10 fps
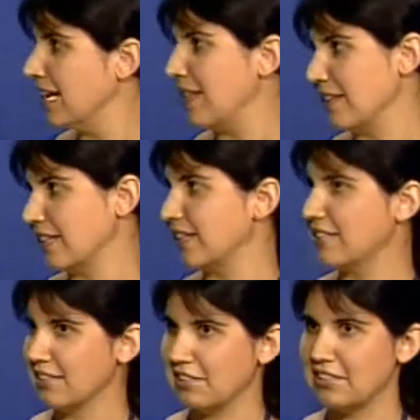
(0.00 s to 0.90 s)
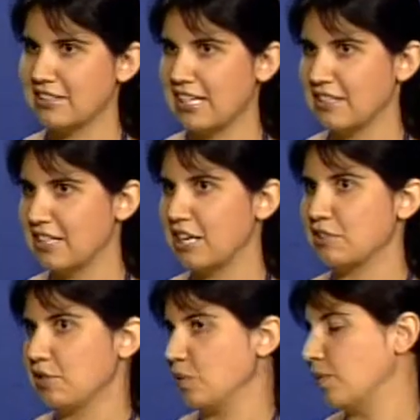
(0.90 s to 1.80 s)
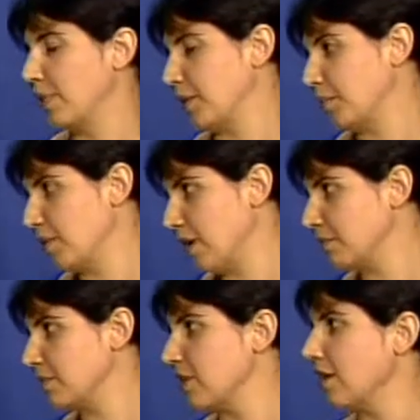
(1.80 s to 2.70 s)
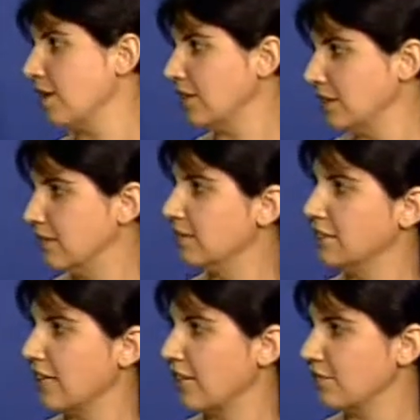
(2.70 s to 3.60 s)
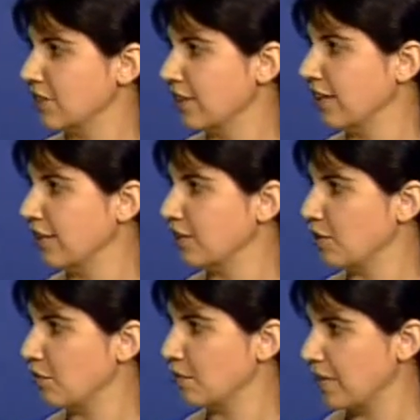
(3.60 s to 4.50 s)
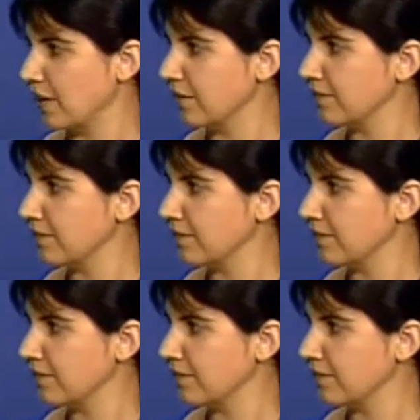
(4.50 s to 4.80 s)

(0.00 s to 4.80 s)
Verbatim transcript: And then let, and let, let the doctor know what their problems are, and the doctor can kind of go from there.